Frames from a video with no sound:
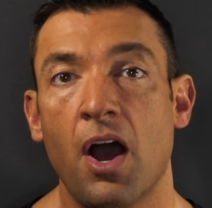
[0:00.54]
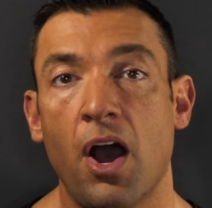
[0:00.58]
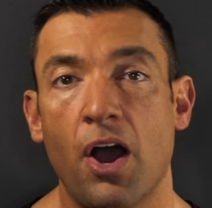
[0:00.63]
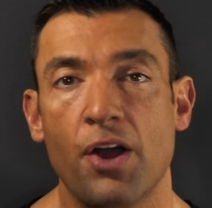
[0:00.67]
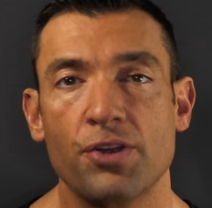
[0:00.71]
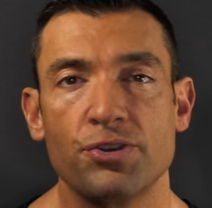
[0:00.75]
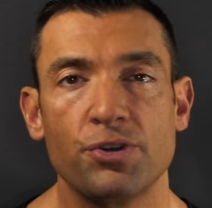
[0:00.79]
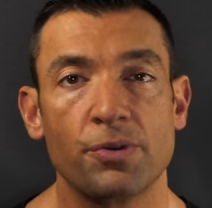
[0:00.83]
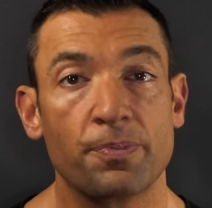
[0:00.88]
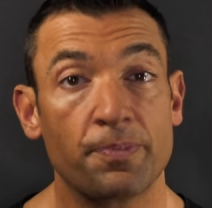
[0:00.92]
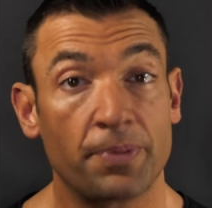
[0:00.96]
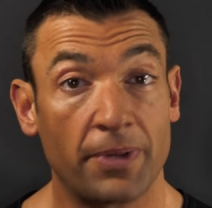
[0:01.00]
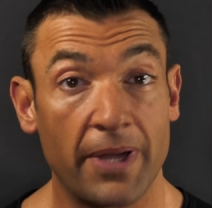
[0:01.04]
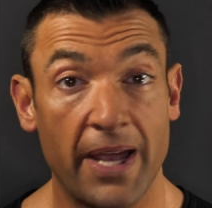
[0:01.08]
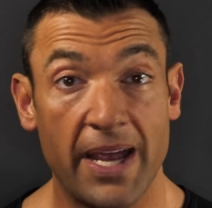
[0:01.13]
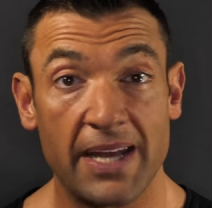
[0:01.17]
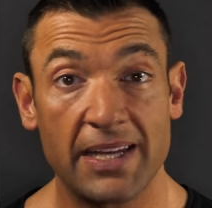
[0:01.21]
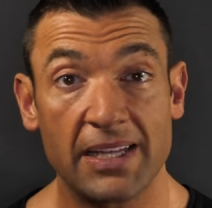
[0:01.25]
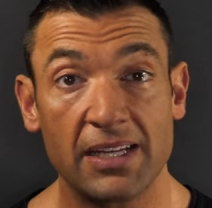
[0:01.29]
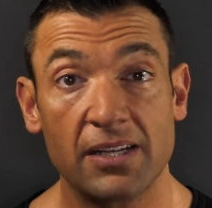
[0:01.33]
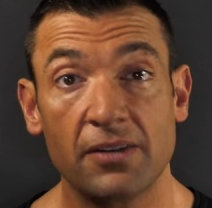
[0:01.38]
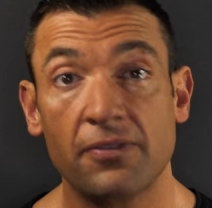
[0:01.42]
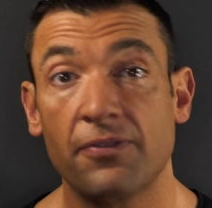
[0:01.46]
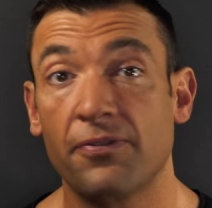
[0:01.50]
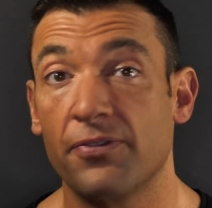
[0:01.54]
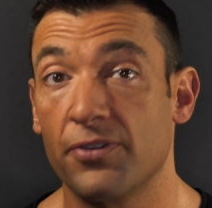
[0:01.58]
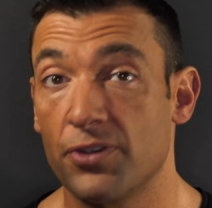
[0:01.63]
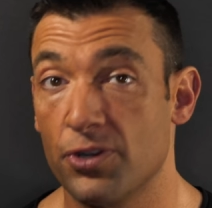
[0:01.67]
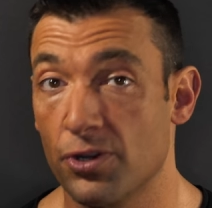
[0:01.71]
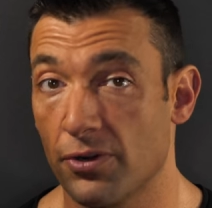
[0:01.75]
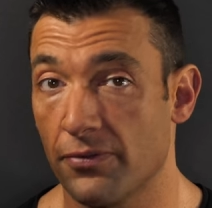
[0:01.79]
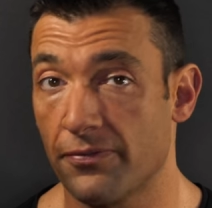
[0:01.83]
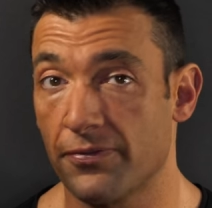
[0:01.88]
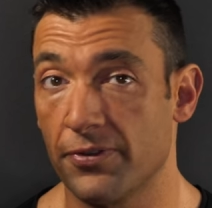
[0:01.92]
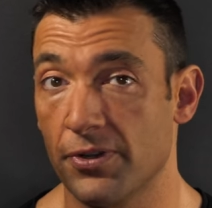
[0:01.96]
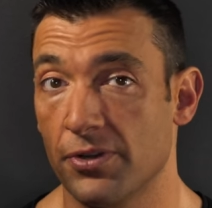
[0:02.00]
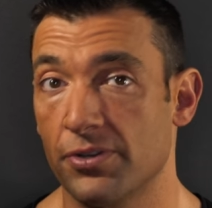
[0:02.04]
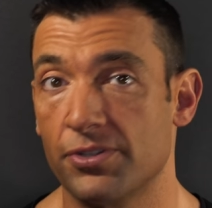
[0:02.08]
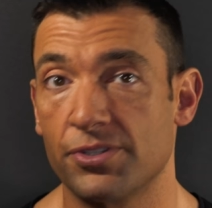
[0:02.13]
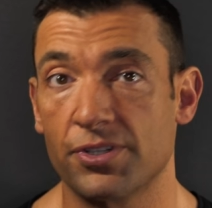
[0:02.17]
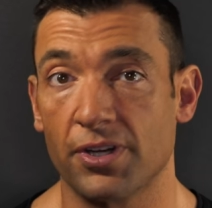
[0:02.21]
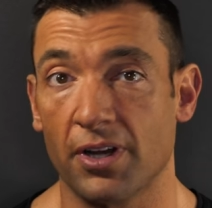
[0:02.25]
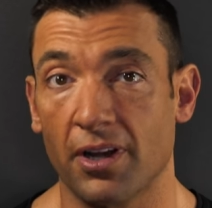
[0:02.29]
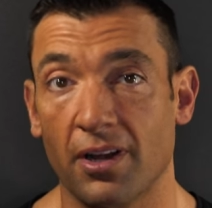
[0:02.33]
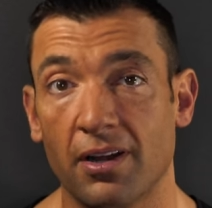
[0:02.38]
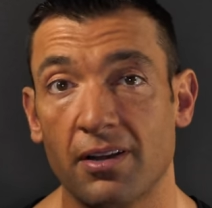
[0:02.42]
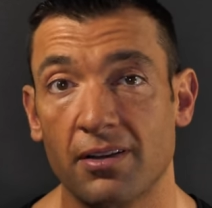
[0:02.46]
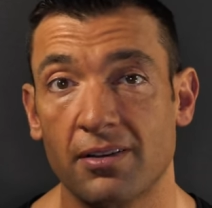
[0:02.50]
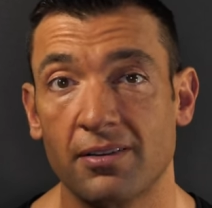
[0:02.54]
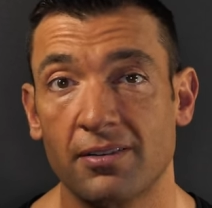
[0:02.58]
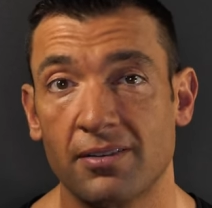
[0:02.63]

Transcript: Are you planning for your future?